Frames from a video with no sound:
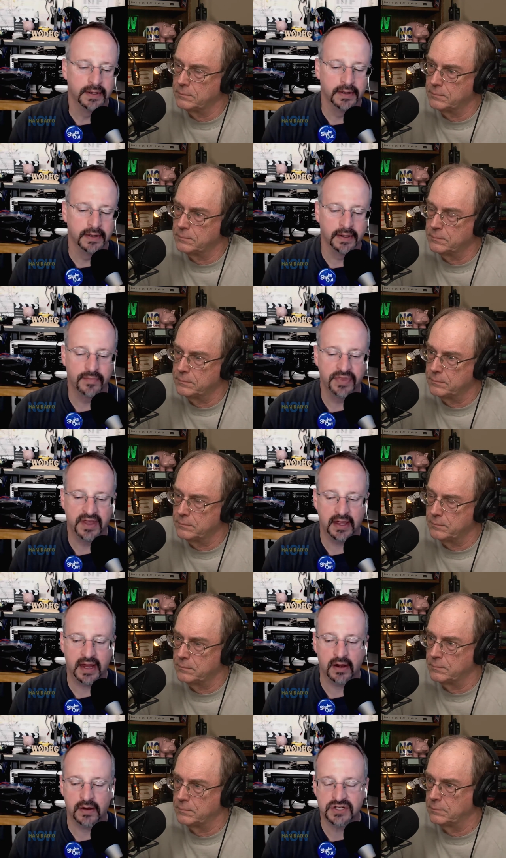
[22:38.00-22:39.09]
Speaker 1: the
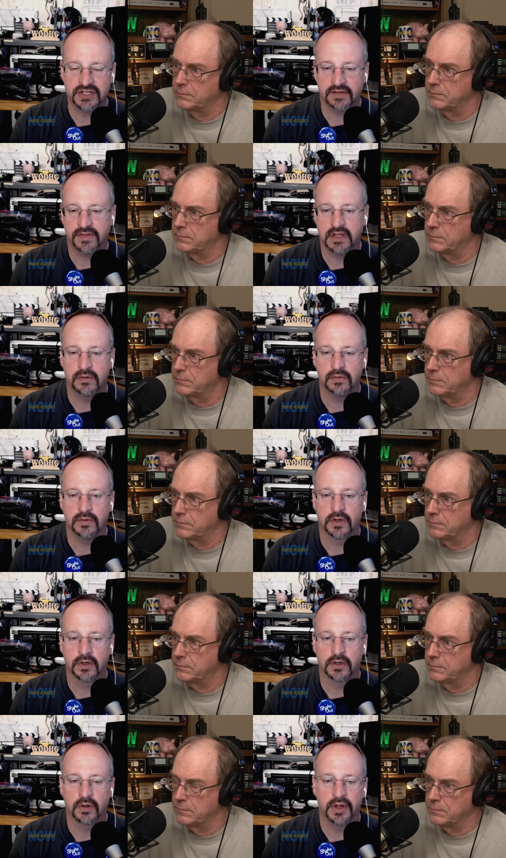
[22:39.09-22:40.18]
airy stuff that you
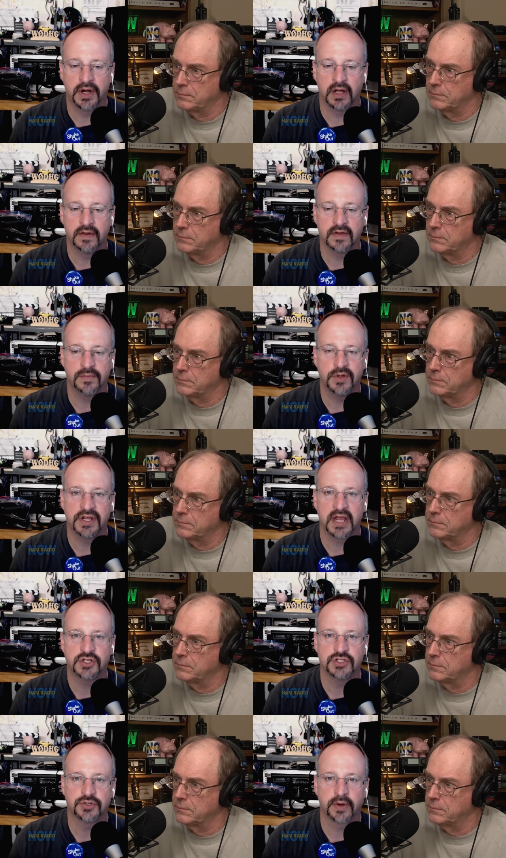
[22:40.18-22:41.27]
heard going on in the
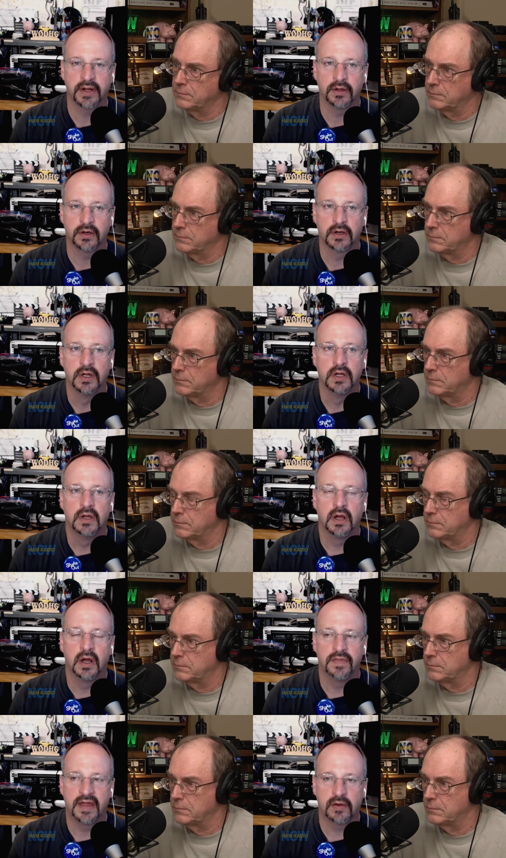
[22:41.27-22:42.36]
communication trailer,
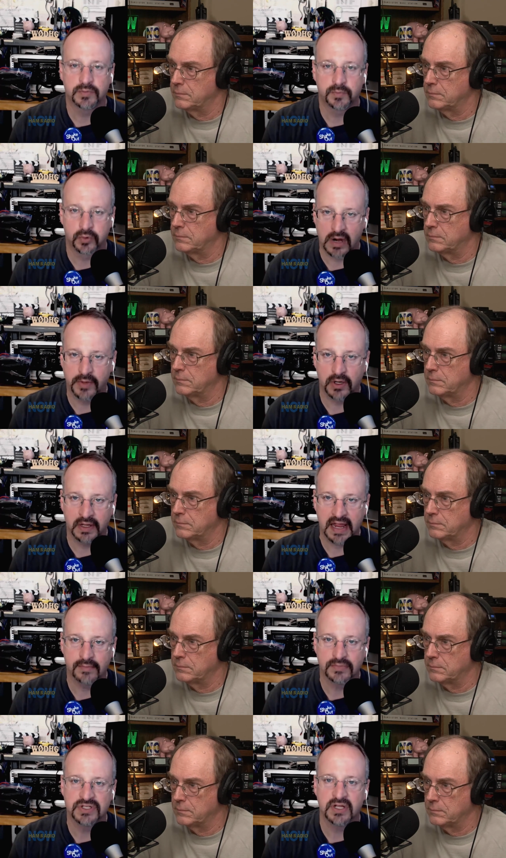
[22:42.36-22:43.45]
uh, that was primarily
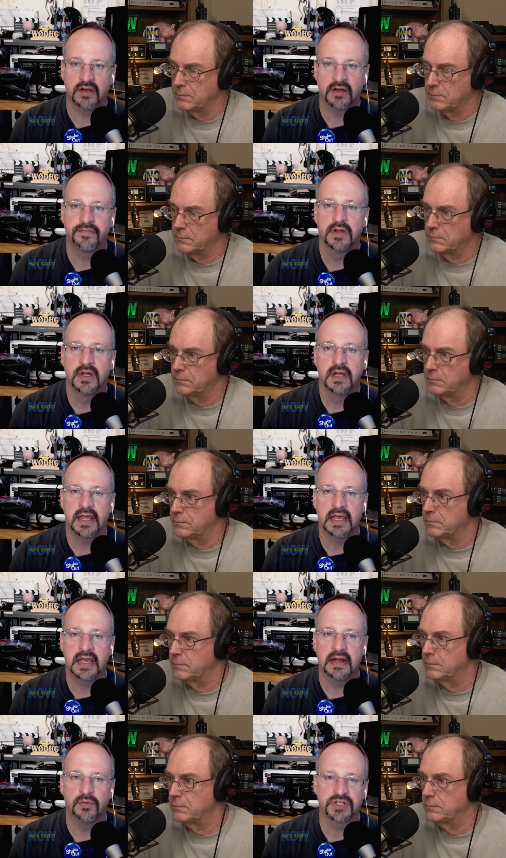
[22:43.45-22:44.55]
ham stuff,
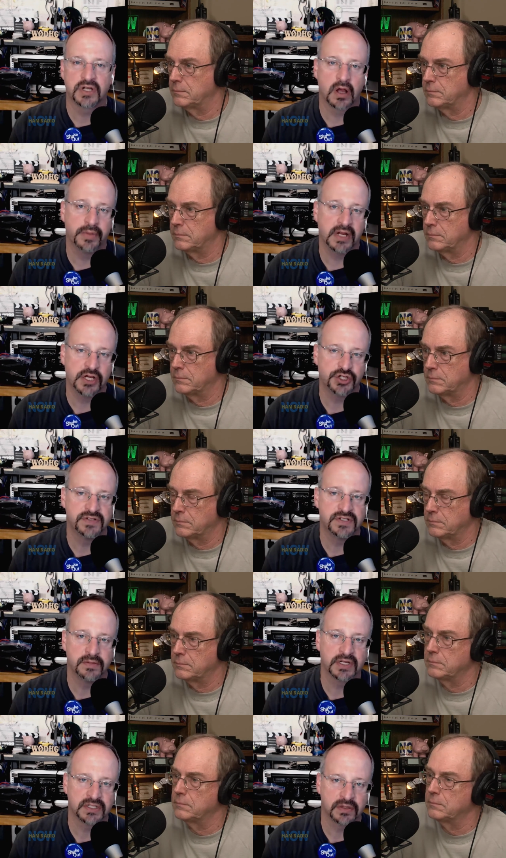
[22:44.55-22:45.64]
and it was a combination of
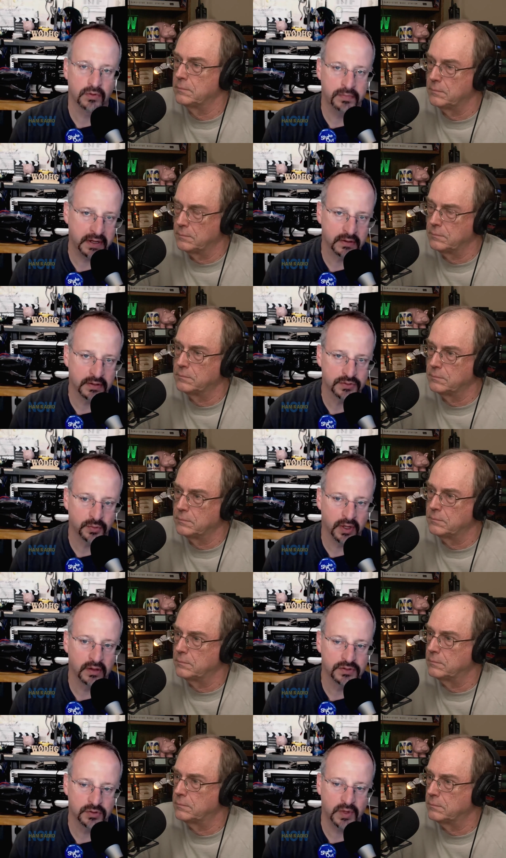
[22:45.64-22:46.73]
simplex and repeater as
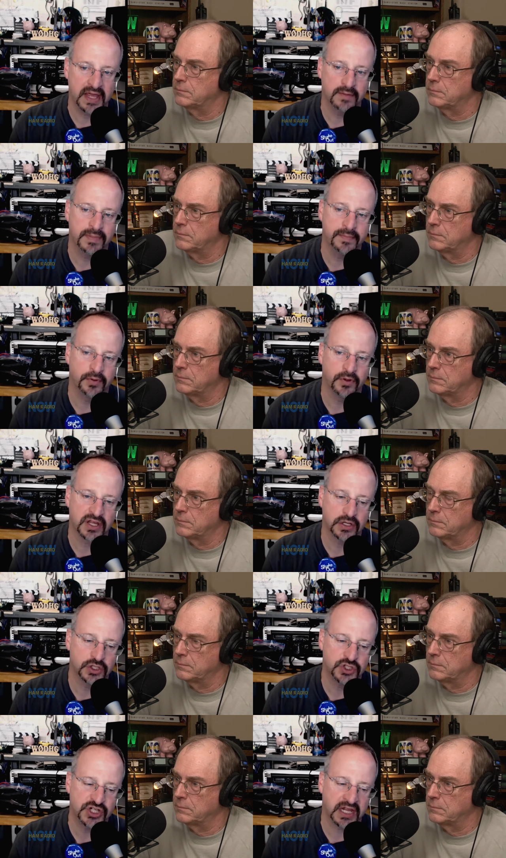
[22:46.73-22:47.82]
well. So we had people
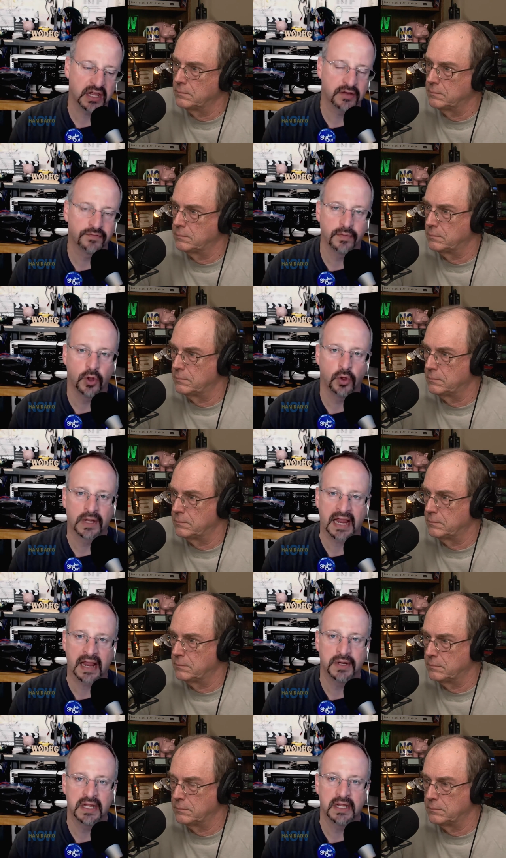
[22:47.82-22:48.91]
checking in from the whole
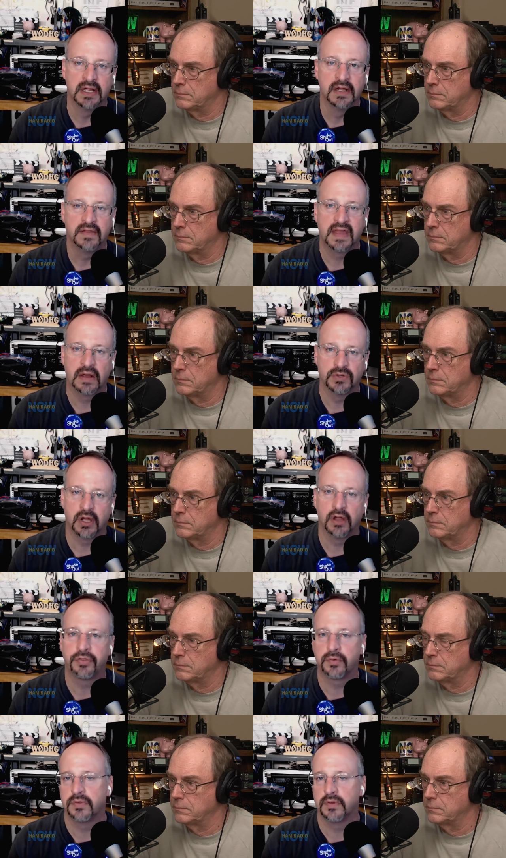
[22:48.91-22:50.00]
county. That was all
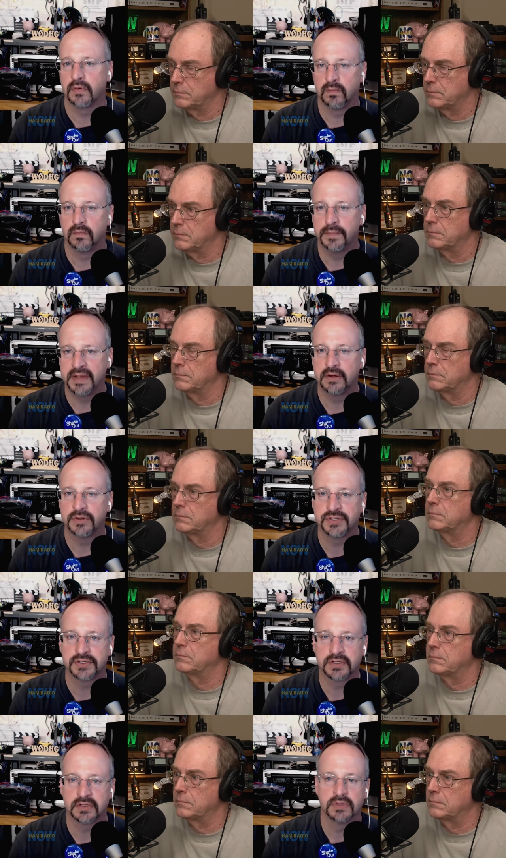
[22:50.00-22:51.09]
through their repeater
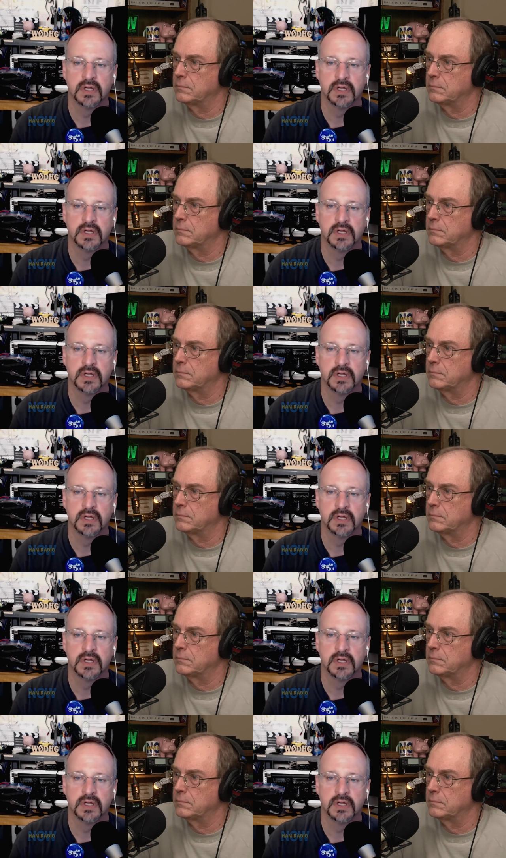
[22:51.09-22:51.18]
system,